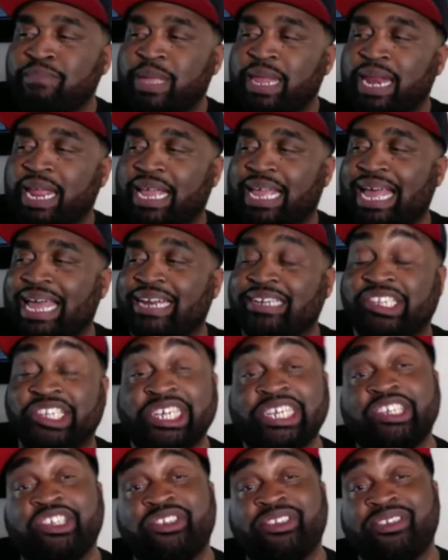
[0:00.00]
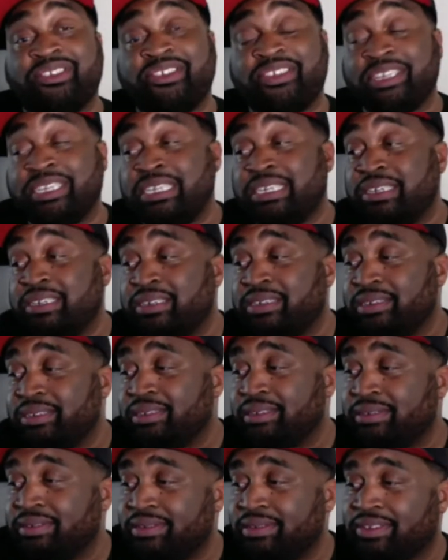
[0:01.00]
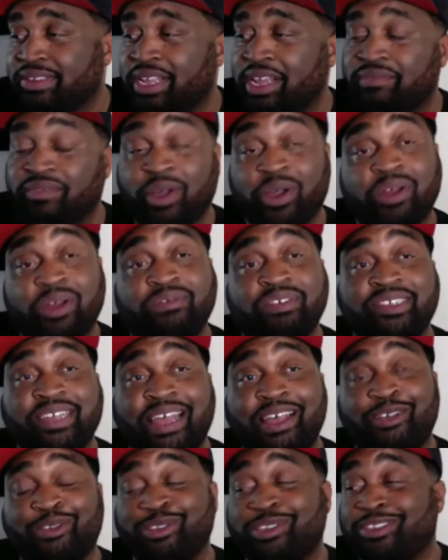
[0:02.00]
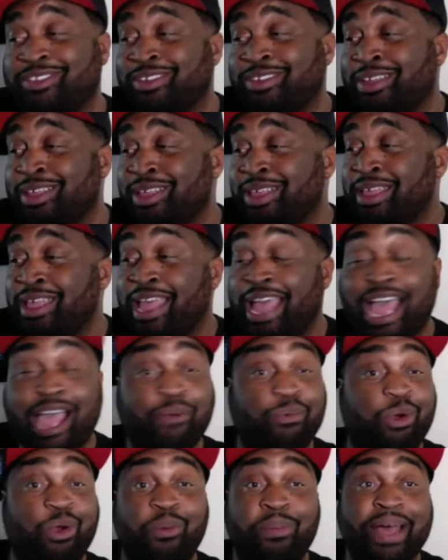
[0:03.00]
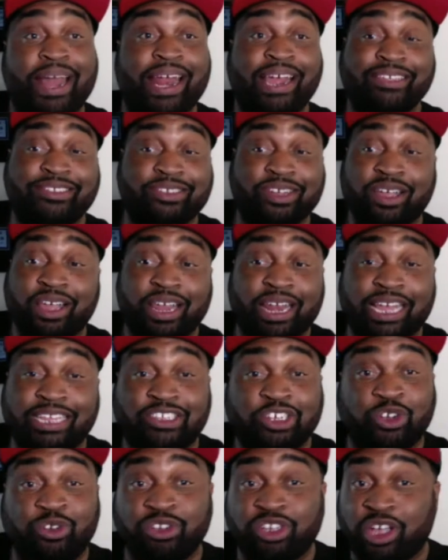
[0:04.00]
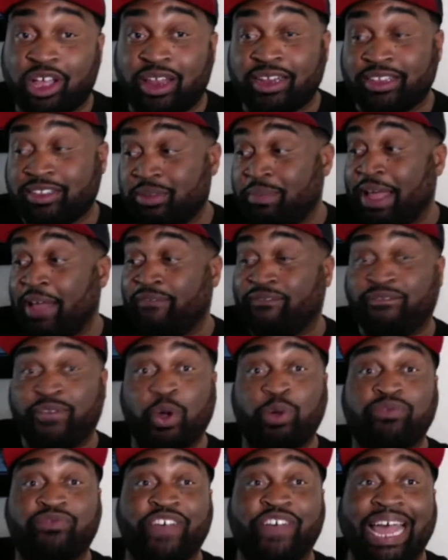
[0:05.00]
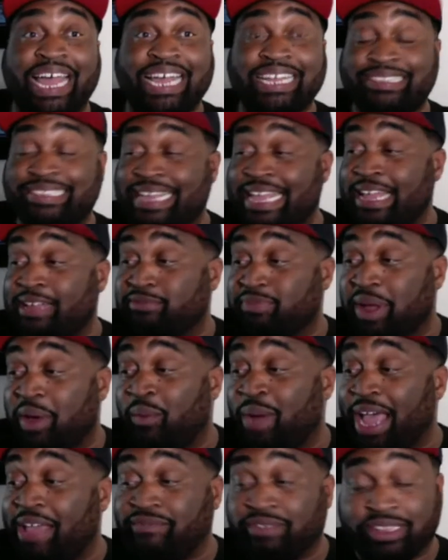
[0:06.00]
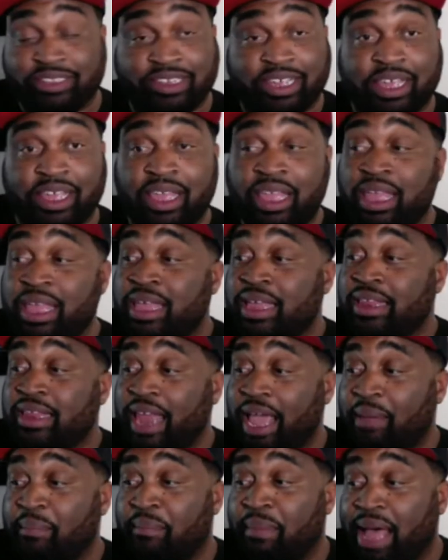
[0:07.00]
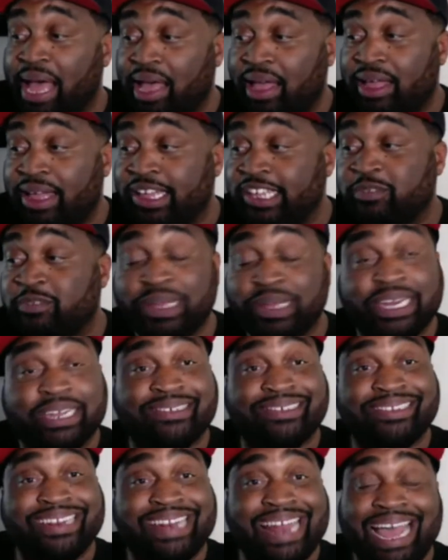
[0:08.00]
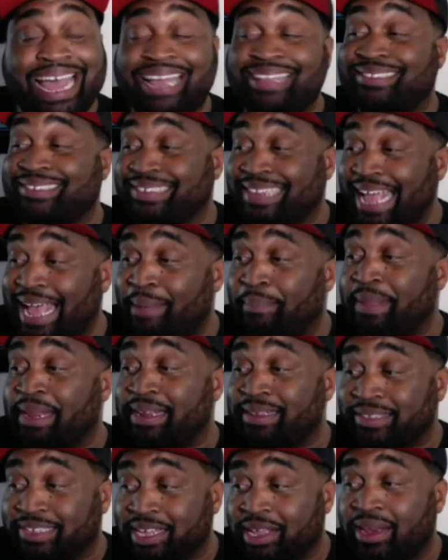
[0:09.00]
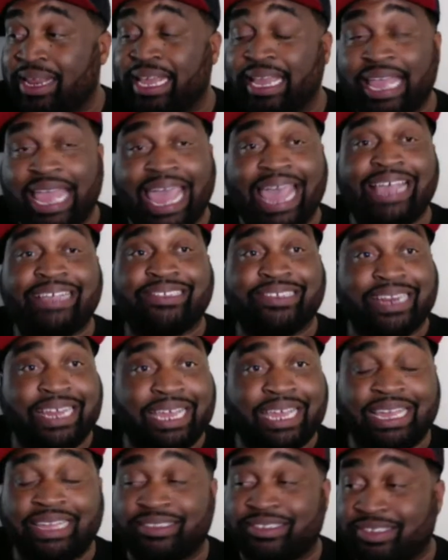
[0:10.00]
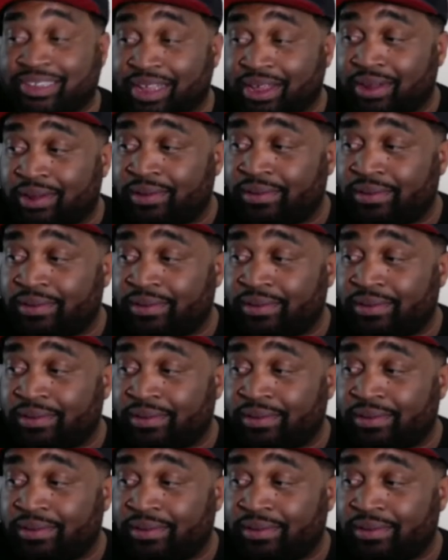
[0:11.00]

I got a chance to see Steve Harvey's house. I rode by that sucker, and I told y'all this about 4 or 5 times. My wife could tell you. Like, my husband is not stopping until he actually gets there.